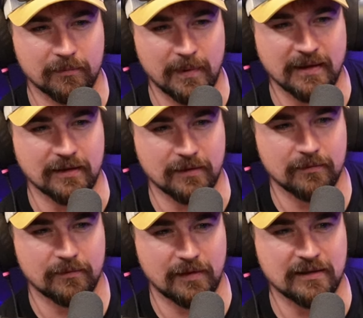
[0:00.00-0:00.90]
make it
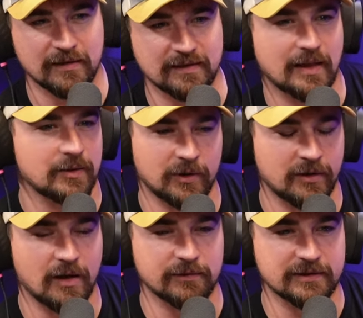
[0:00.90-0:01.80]
into the second one
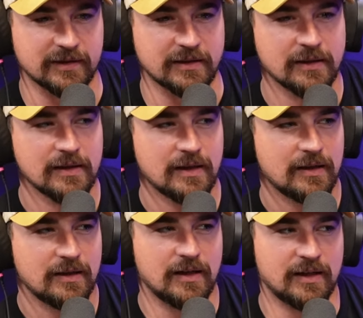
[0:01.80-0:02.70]
obviously.
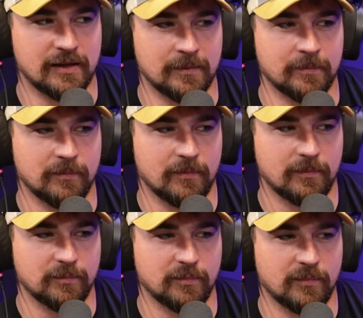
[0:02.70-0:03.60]
Um
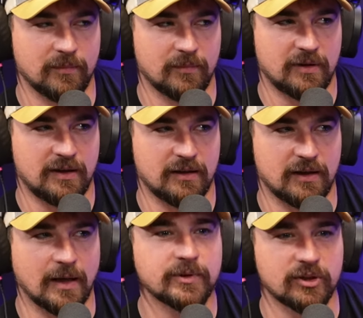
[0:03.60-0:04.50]

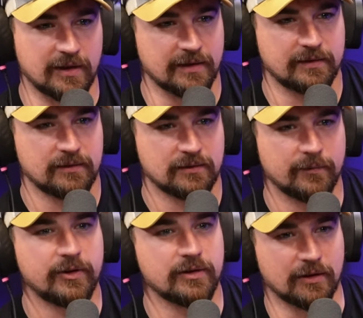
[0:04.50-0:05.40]
I'm curious. I'm
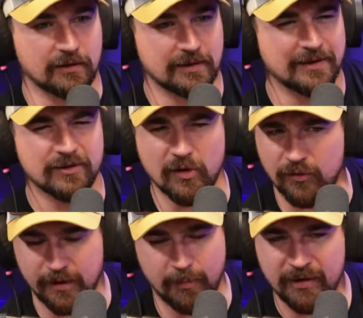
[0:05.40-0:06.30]
very curious. And there's
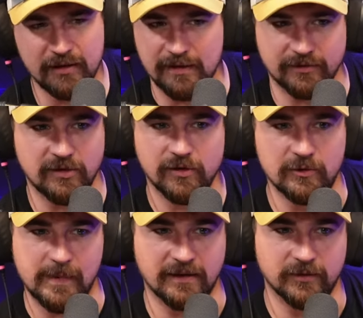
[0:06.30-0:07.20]
apparently there's a
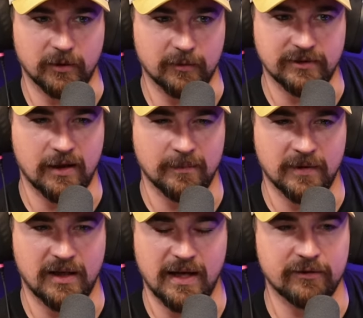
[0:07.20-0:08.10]
huge backstory which I, am
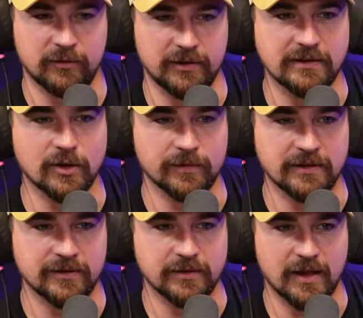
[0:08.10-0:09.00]
not yeah. I haven't really dove
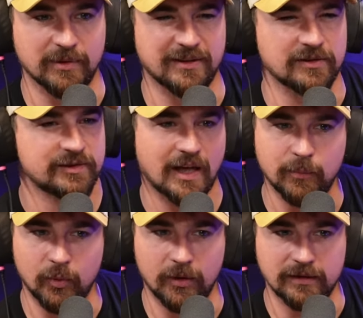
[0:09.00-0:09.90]
into yet, but there's
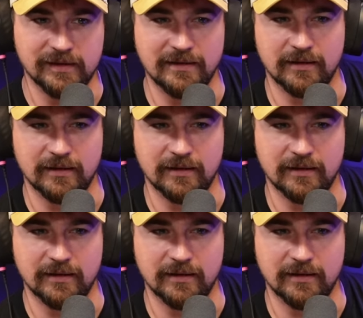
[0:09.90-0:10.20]
cyborgs and,